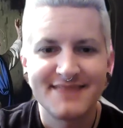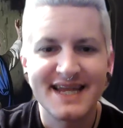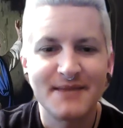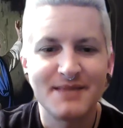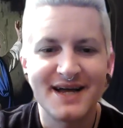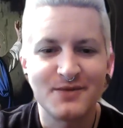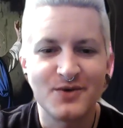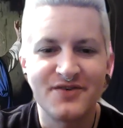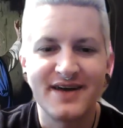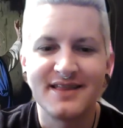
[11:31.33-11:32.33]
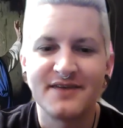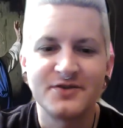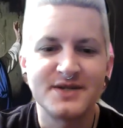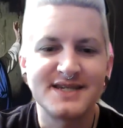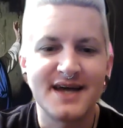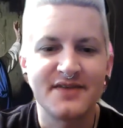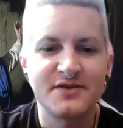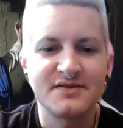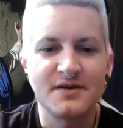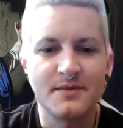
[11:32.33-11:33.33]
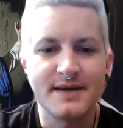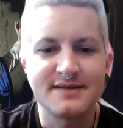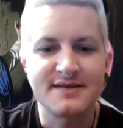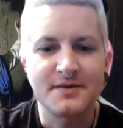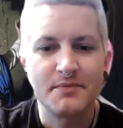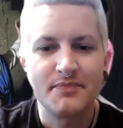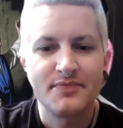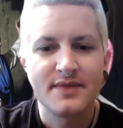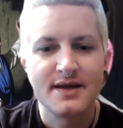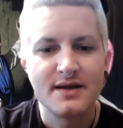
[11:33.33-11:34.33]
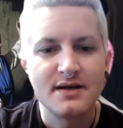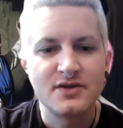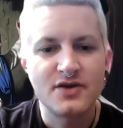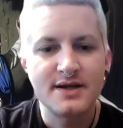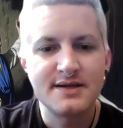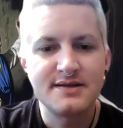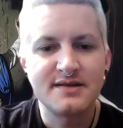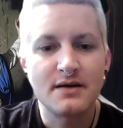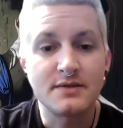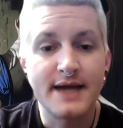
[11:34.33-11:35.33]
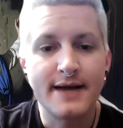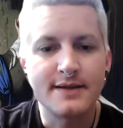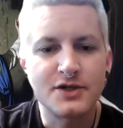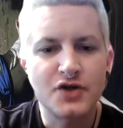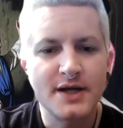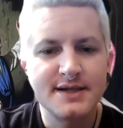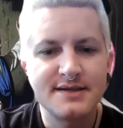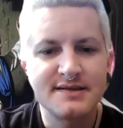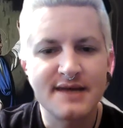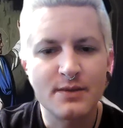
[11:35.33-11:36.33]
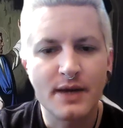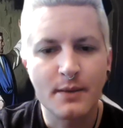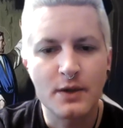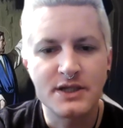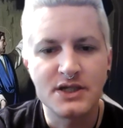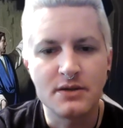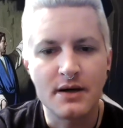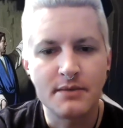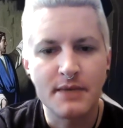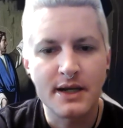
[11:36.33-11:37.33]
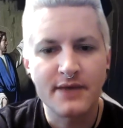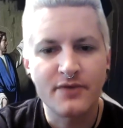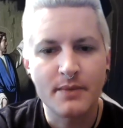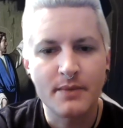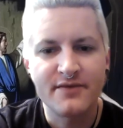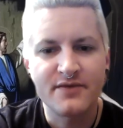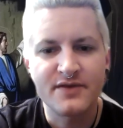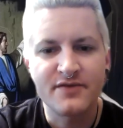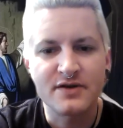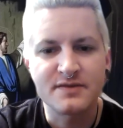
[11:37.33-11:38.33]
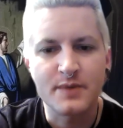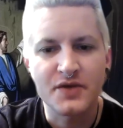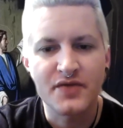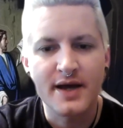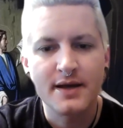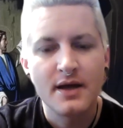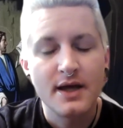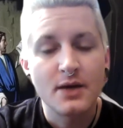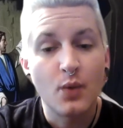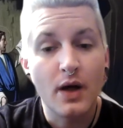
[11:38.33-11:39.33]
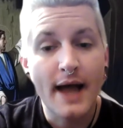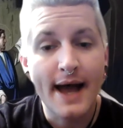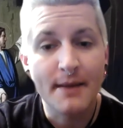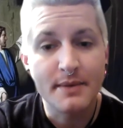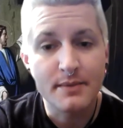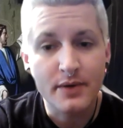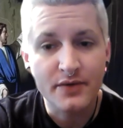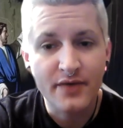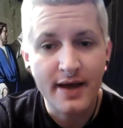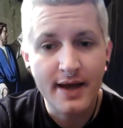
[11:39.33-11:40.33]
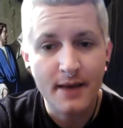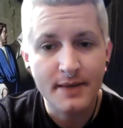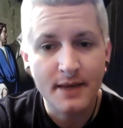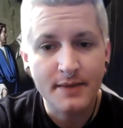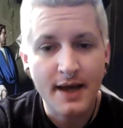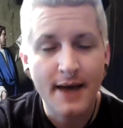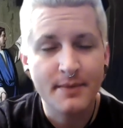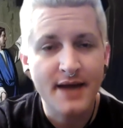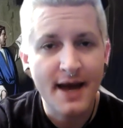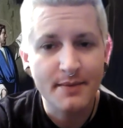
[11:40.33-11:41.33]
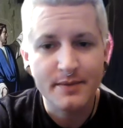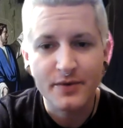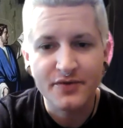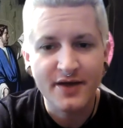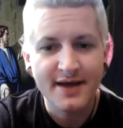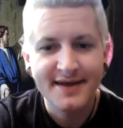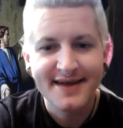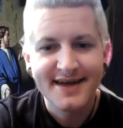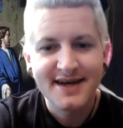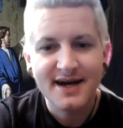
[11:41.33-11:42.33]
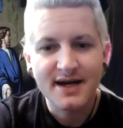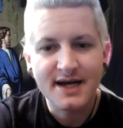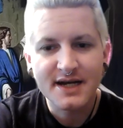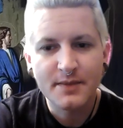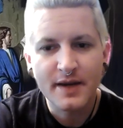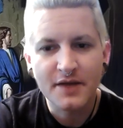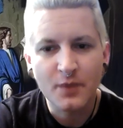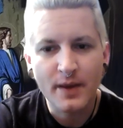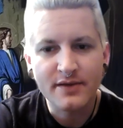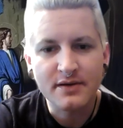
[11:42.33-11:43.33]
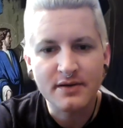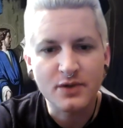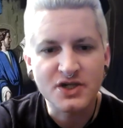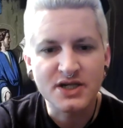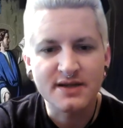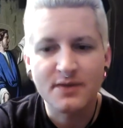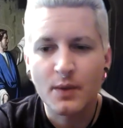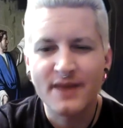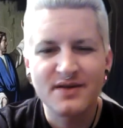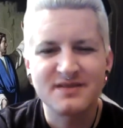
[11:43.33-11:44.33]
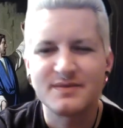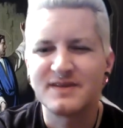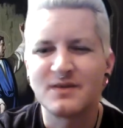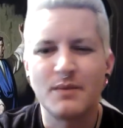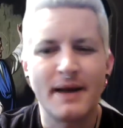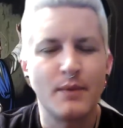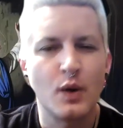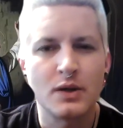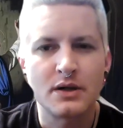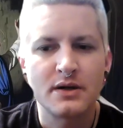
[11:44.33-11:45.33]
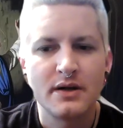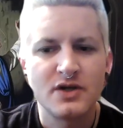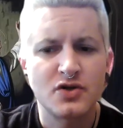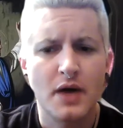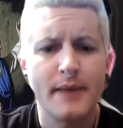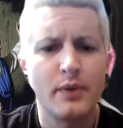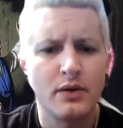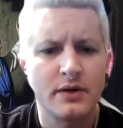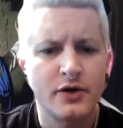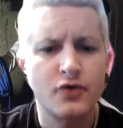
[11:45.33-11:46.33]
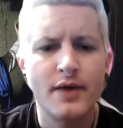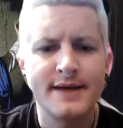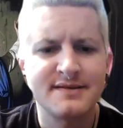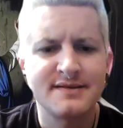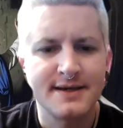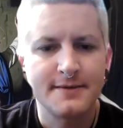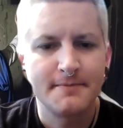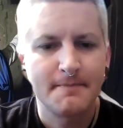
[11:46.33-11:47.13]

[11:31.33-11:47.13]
Lady Blind Wolf, I love you to death. You're so amazing. Trying to decide, Talon, trying to decide what I'm going to do on Monday for my 51st birthday. Well, happy birthday. Happy, happy, happy, happy birthday. Uh, going to depend on the weather, unfortunately. The weather has been so bipolar, tripolar, crazy.